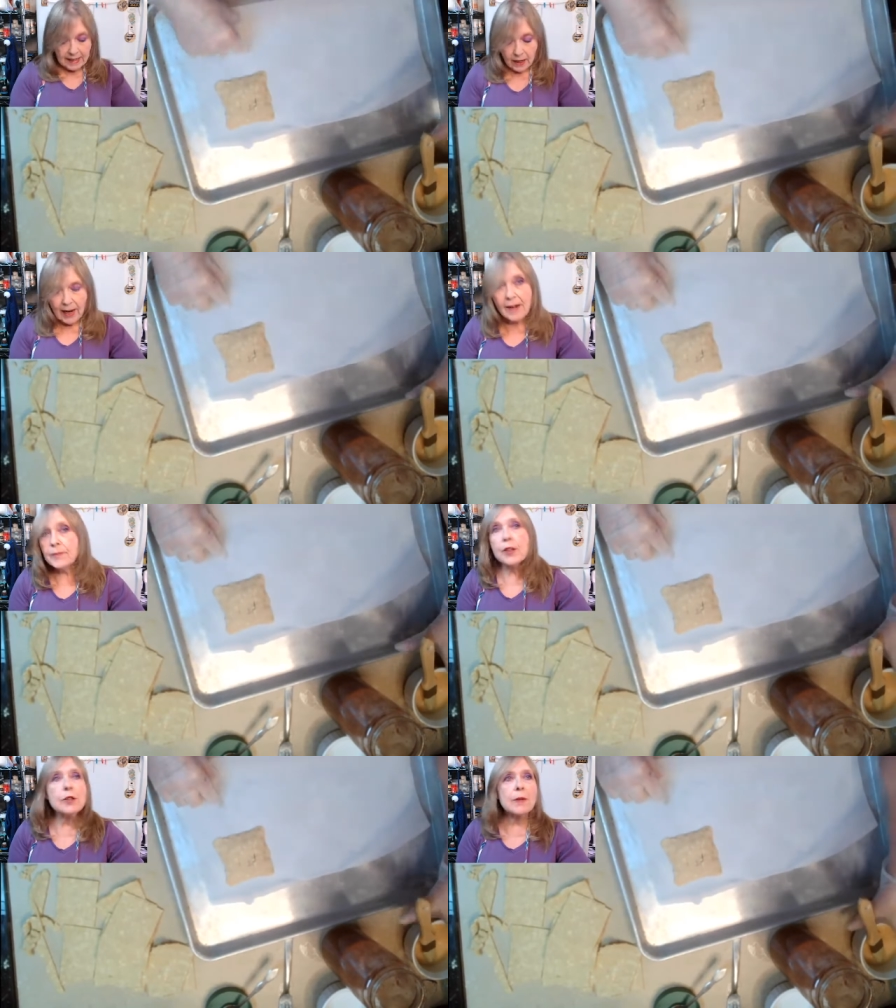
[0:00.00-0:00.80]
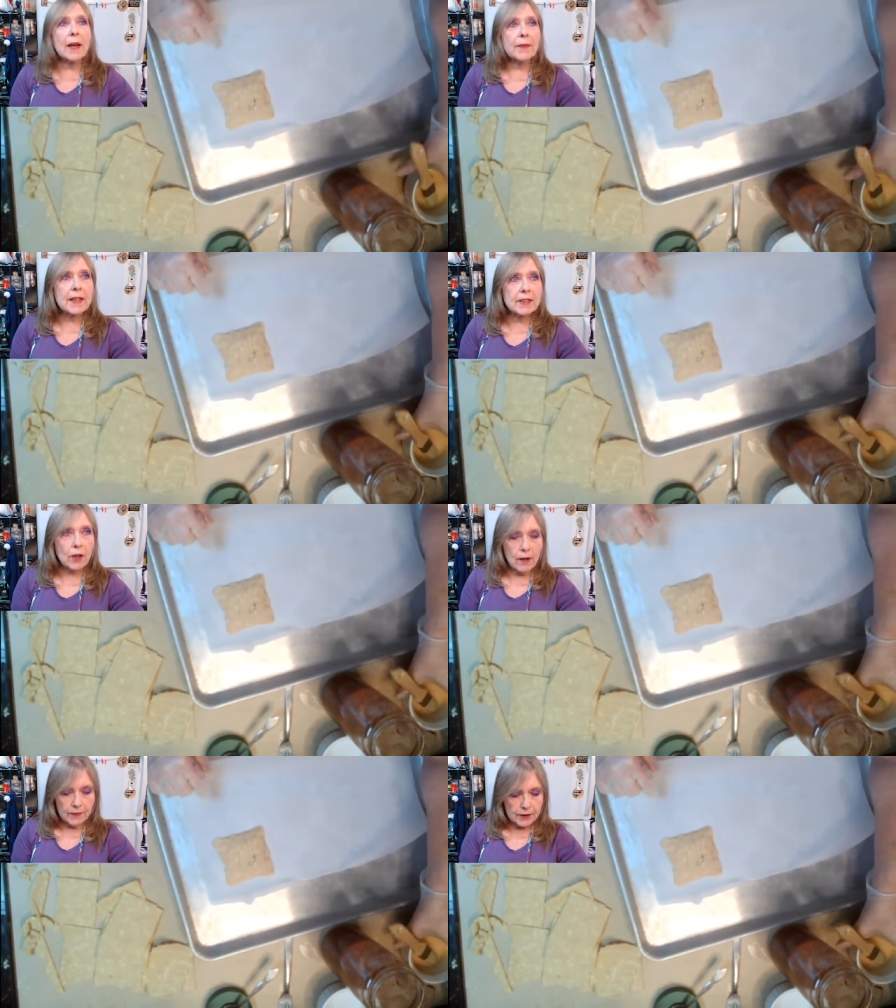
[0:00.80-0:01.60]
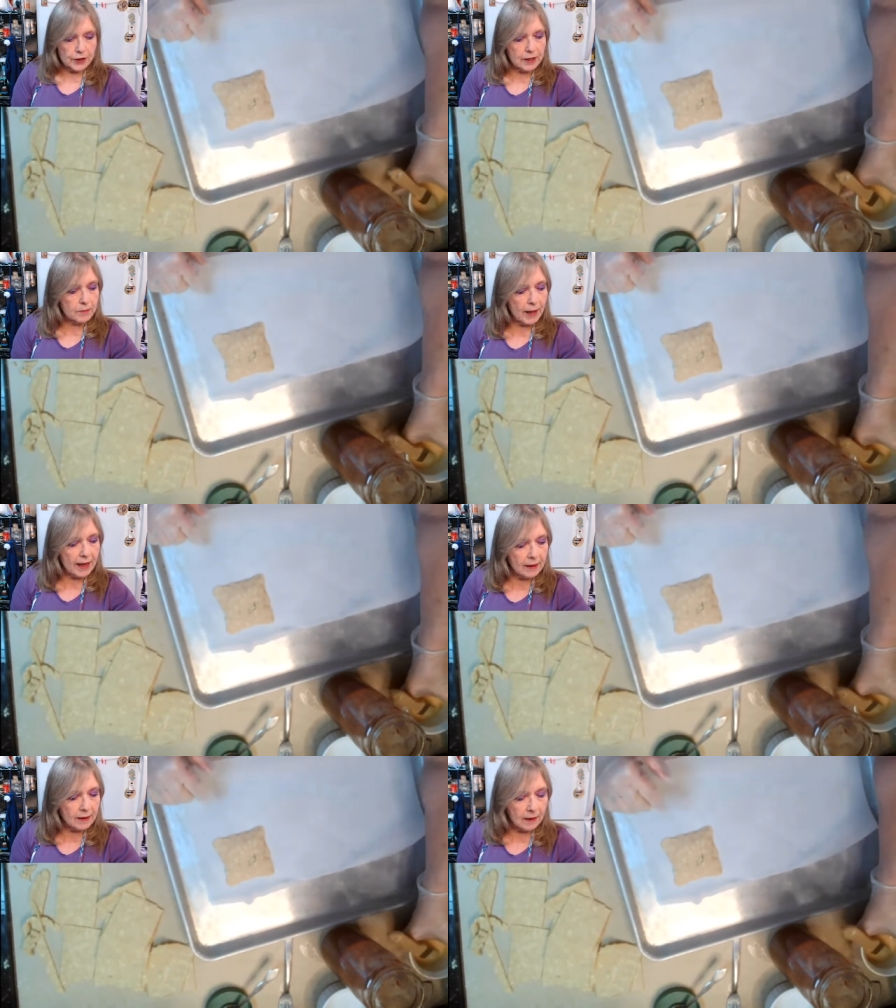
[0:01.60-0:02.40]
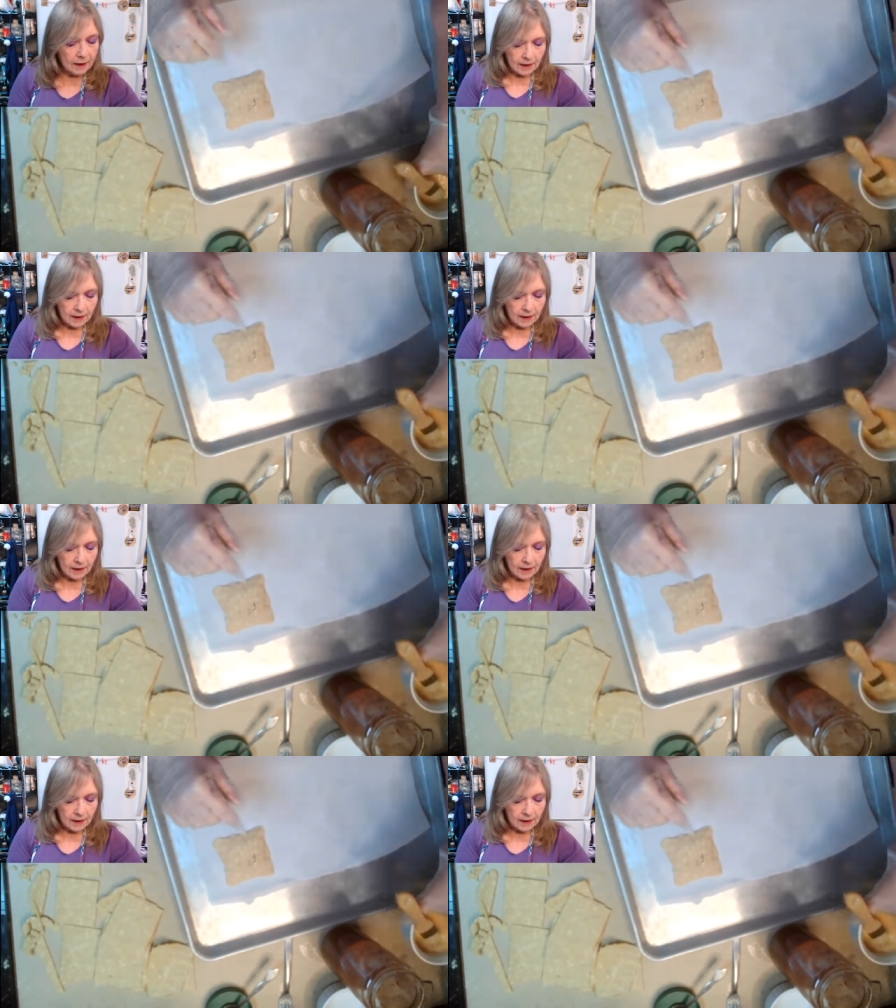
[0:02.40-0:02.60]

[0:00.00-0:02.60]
Now after you get this on the sheet pan,